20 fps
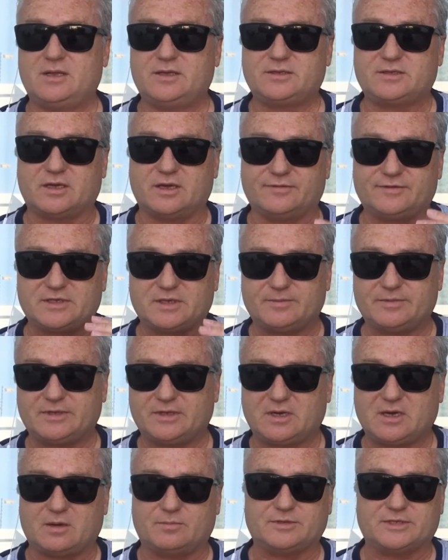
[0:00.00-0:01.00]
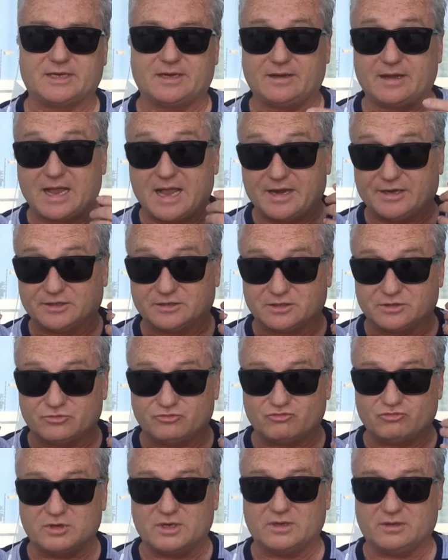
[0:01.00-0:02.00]
So if something comes out and it's a
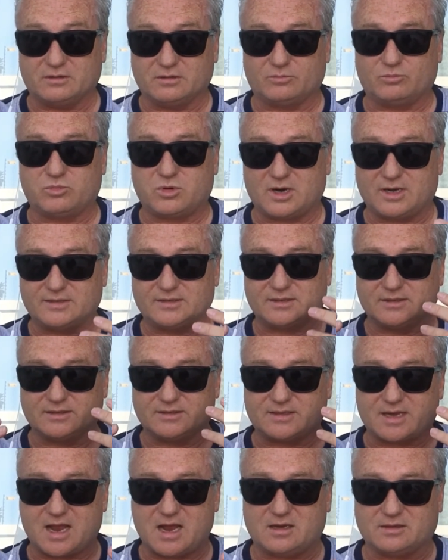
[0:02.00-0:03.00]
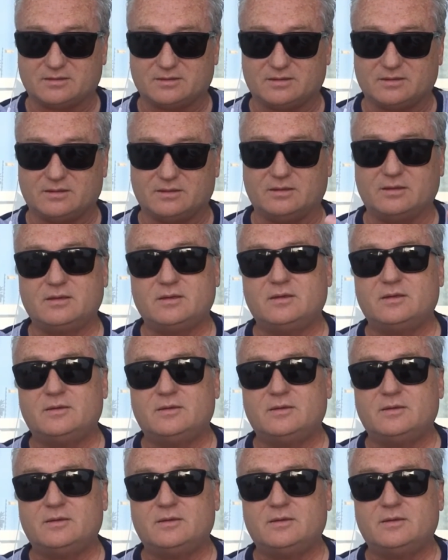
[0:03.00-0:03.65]
really good price and it's out there,